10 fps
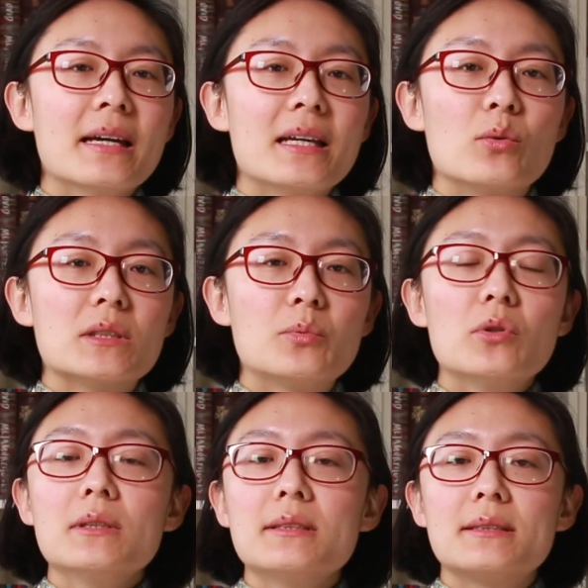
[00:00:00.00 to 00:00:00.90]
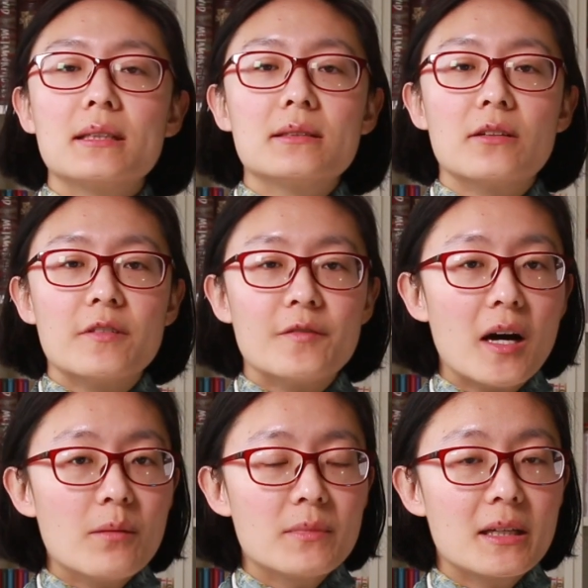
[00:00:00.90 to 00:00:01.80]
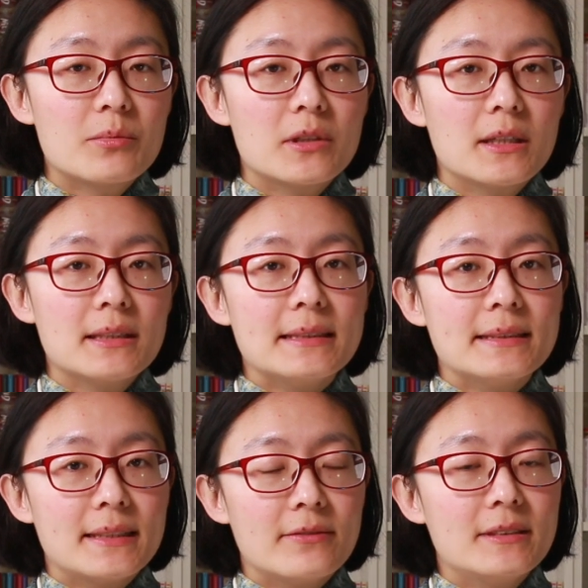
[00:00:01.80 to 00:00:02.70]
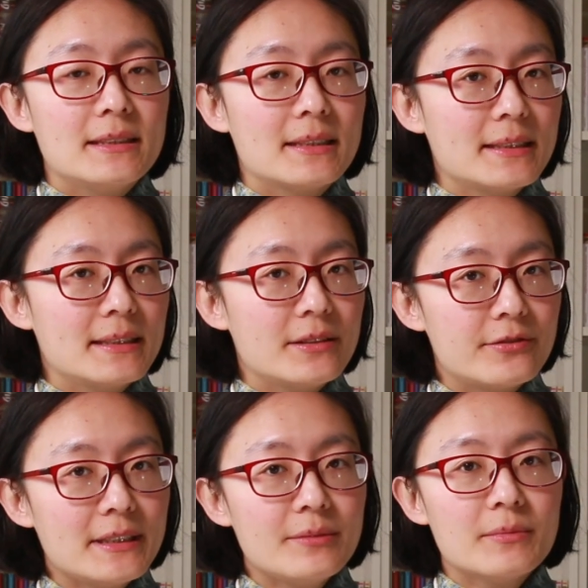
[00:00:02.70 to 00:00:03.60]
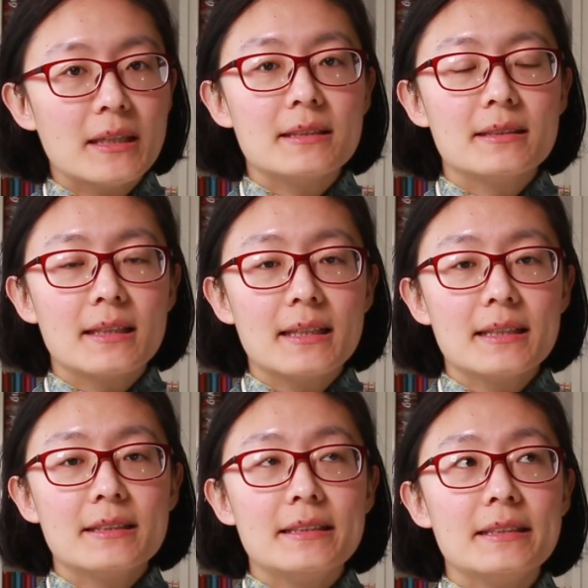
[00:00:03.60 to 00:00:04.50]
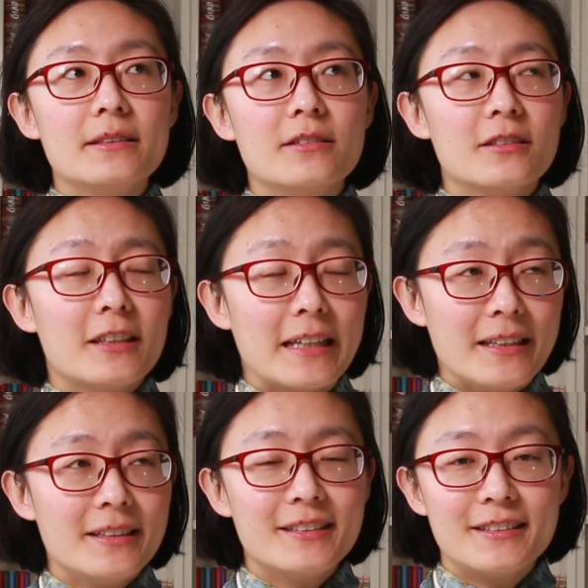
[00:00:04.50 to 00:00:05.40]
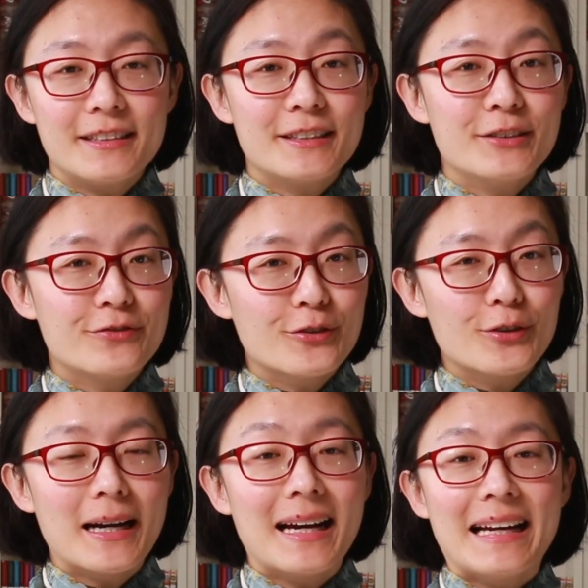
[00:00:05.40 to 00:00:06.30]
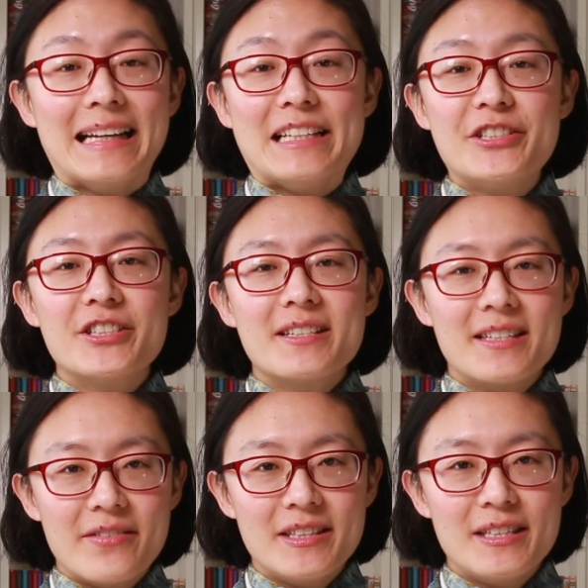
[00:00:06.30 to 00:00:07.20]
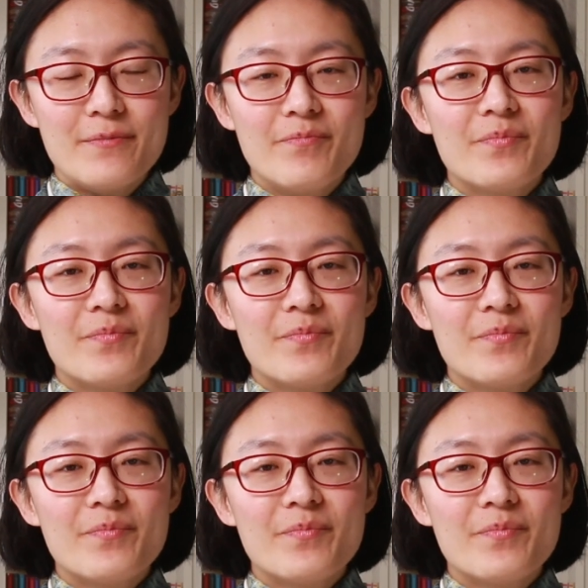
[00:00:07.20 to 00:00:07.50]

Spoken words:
He was born the son of a farm labourer in 1793 and died in 1864 at age 70.